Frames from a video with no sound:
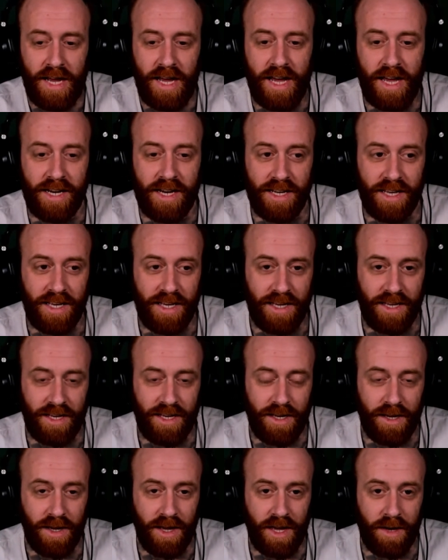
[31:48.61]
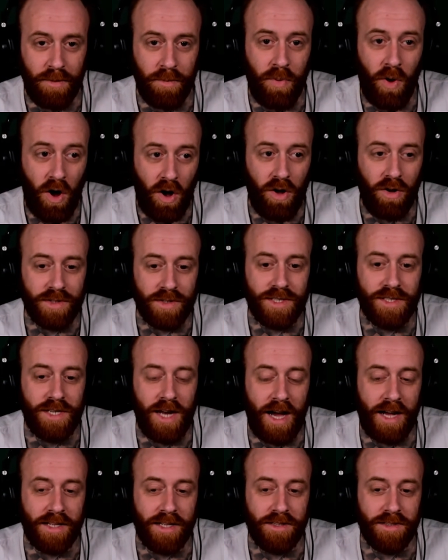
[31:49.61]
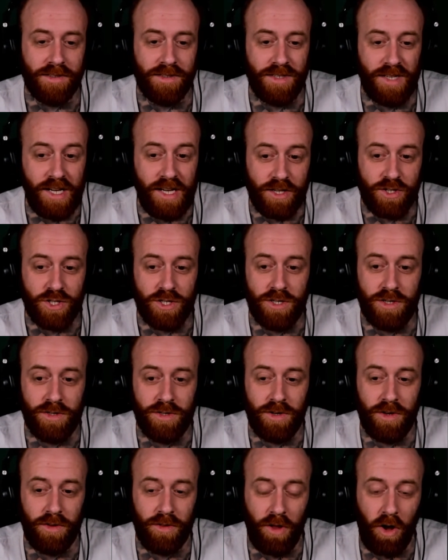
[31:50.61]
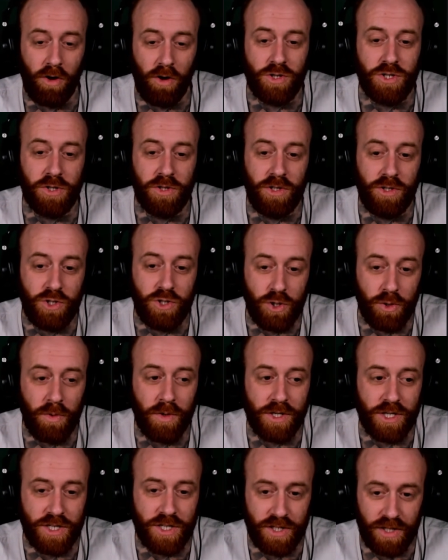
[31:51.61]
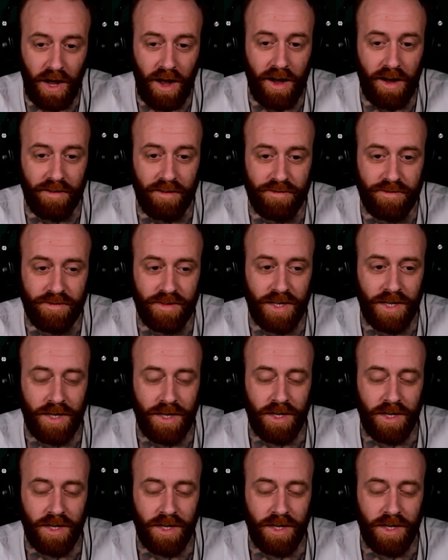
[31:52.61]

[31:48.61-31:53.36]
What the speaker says: And Paul did not teach largely Jewish stuff.